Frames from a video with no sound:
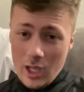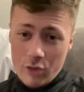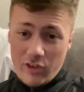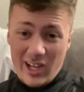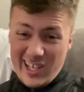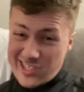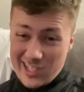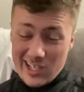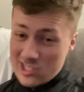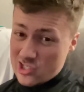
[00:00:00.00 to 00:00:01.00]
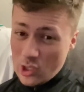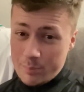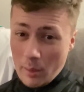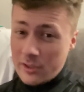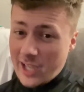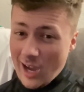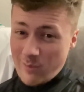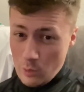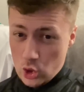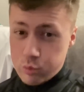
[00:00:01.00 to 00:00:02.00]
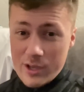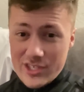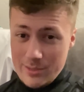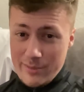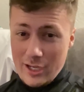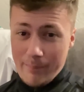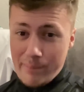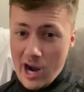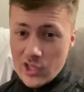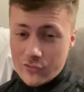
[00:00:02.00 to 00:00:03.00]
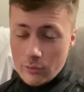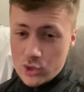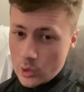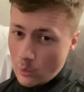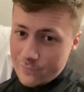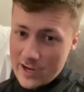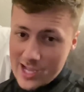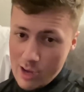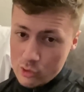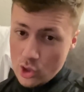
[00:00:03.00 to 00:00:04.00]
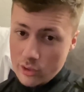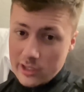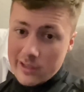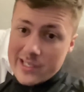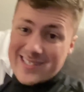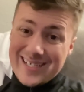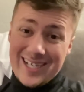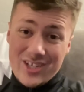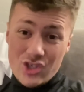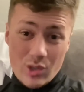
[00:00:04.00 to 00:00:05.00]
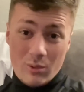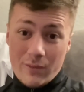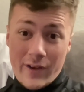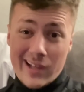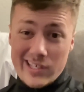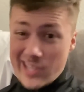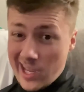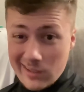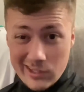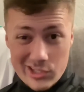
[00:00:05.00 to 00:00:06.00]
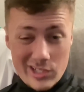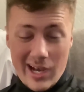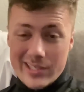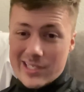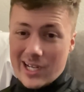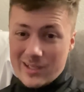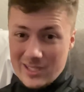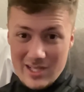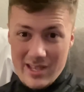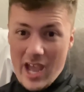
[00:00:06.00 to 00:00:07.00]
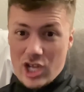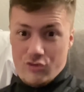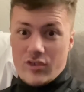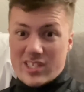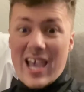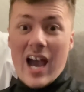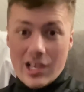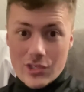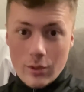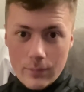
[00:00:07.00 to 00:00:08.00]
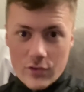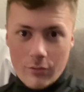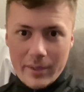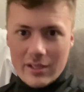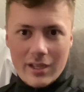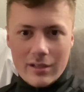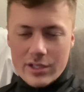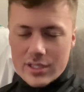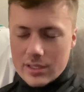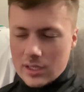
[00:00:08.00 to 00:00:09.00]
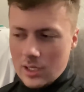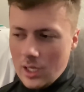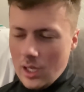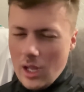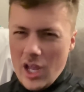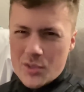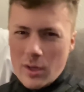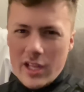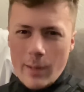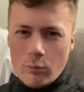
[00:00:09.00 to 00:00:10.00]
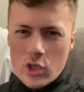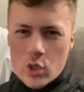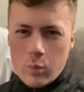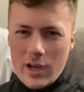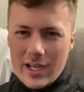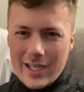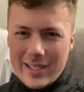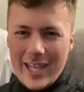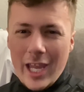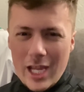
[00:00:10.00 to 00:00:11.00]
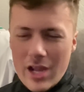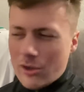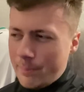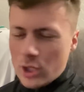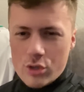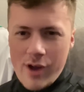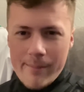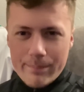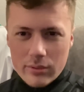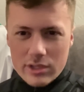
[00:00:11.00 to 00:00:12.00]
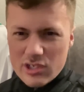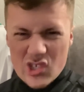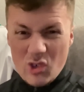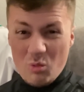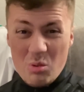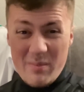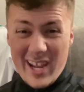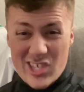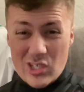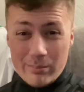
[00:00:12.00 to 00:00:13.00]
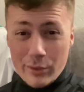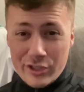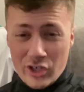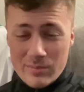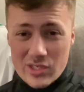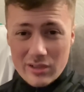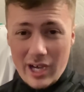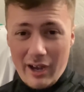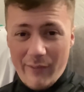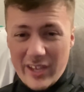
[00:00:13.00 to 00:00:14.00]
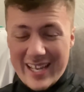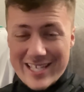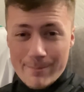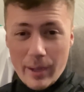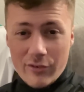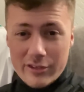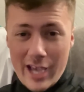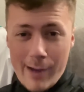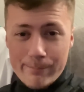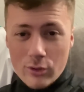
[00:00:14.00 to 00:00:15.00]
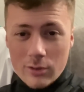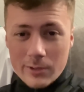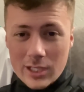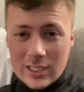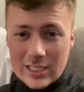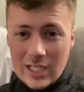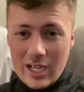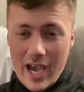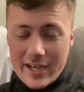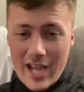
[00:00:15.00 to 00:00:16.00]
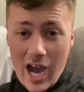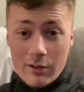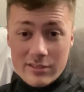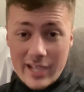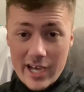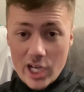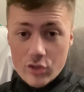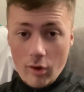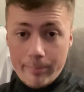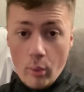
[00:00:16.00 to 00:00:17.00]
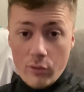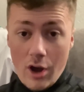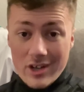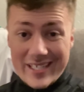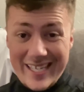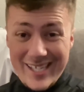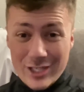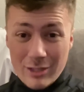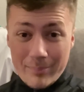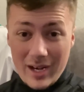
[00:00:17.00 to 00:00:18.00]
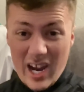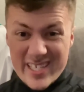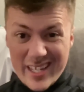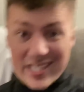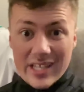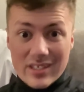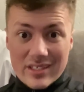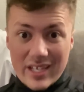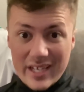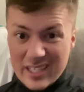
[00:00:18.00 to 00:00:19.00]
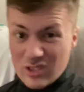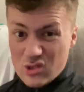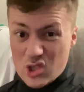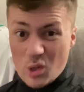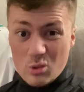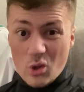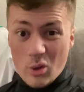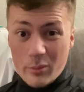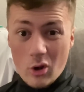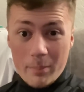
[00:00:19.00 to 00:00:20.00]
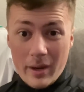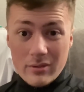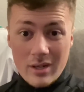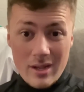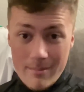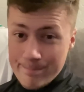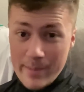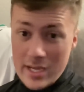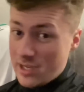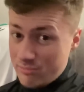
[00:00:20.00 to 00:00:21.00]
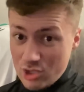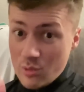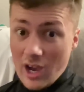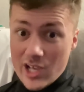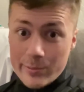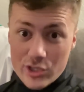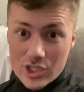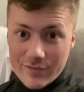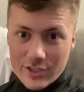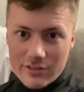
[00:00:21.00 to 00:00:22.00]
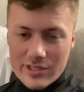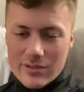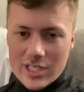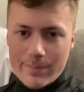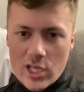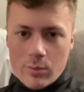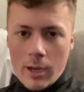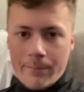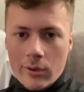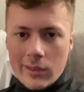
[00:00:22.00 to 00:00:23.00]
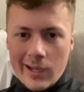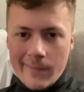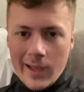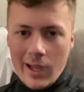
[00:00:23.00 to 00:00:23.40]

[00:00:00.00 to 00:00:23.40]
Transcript: Realistically, you can still probably get around £20 million from him due to the fact of how young he is, and due to the fact he's English, he has that extra tax almost for being English. So it's one of them ones where it could be crap, but you still would make some money on him. So I think it is a bit of a gamble, but Eddie Howe and Dan Ashworth both are keen on the players. At the end of the day, those two know more about me and you guys watching the video, so it's the best way of putting it.